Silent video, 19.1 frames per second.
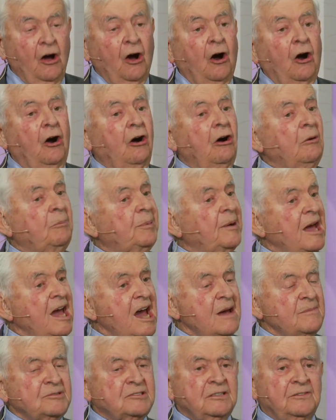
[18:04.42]
Or
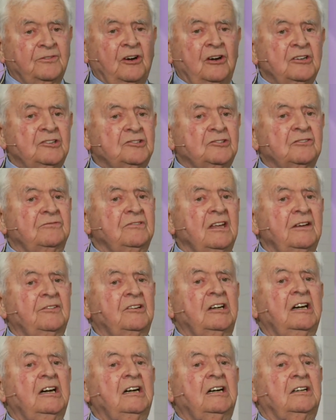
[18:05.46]
perhaps a voice you've
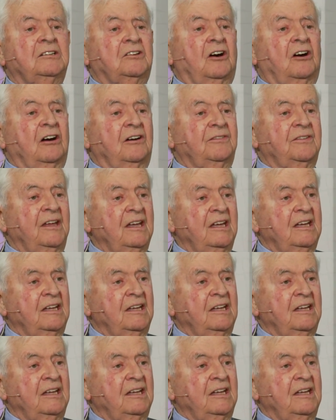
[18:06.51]
never heard of,